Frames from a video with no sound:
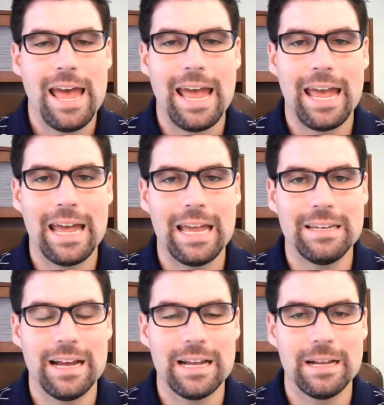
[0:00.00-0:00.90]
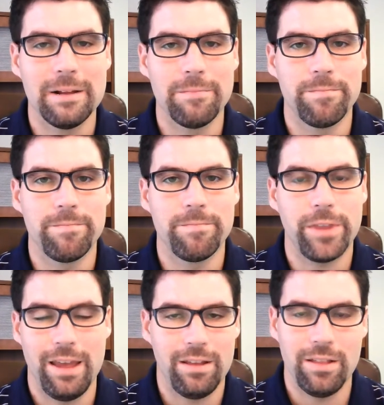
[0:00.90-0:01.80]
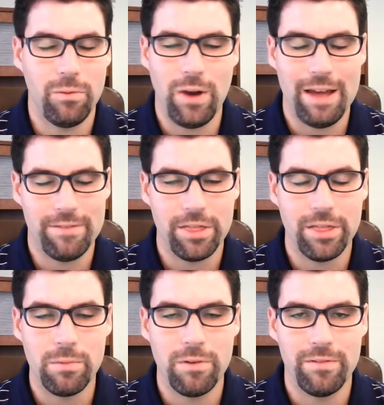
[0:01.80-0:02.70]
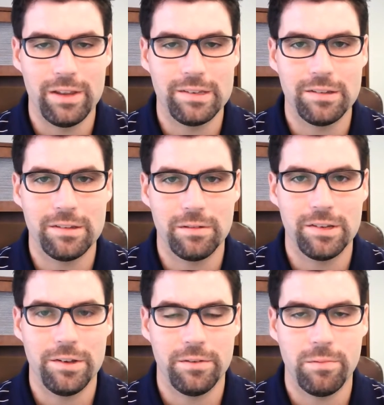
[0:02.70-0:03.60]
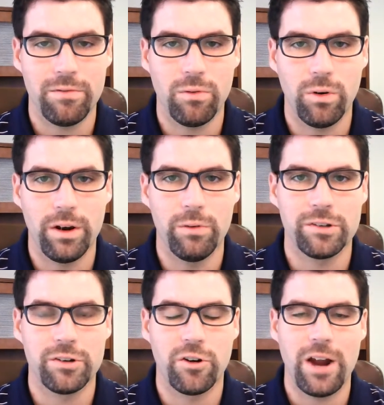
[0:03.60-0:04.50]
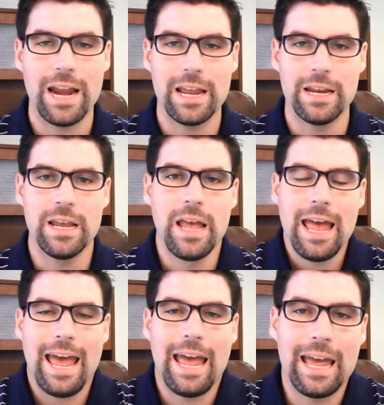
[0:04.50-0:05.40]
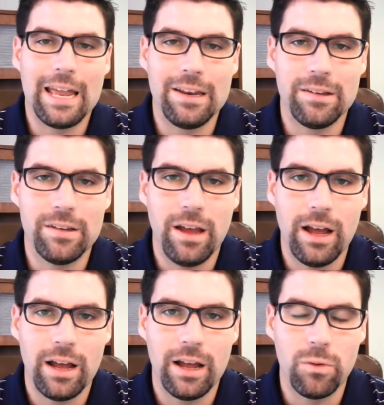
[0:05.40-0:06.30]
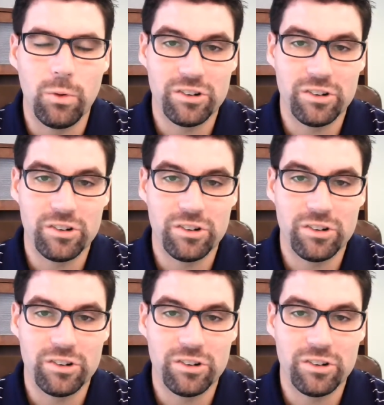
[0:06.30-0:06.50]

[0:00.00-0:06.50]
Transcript: and they won't have a Therma Vent system because this is before it was created. And we're